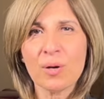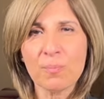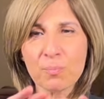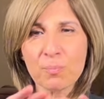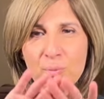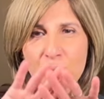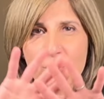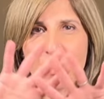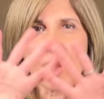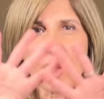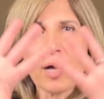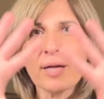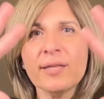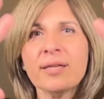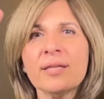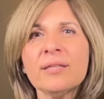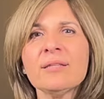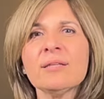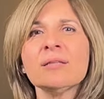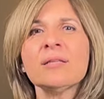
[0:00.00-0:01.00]

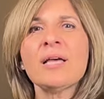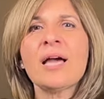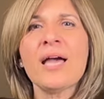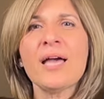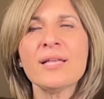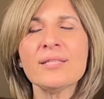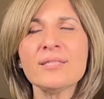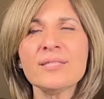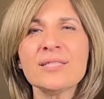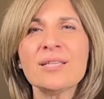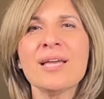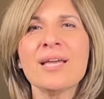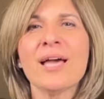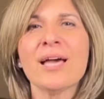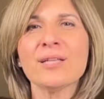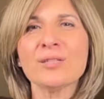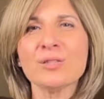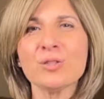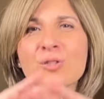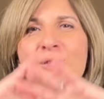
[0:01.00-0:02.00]
broaden the lens
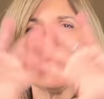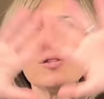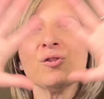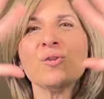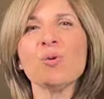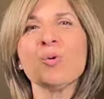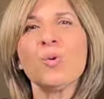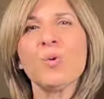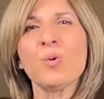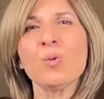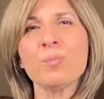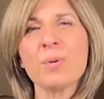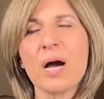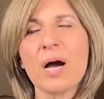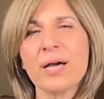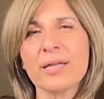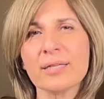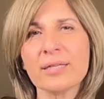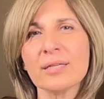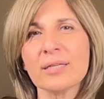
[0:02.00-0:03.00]
and look at the whole
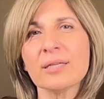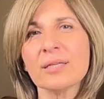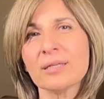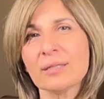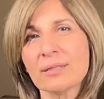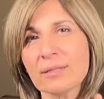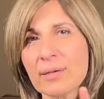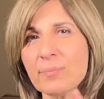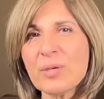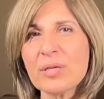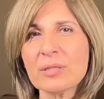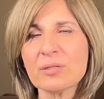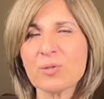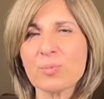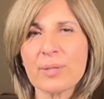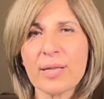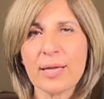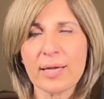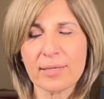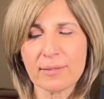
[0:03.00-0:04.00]
body. Let me
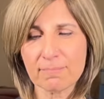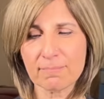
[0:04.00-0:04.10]
explain.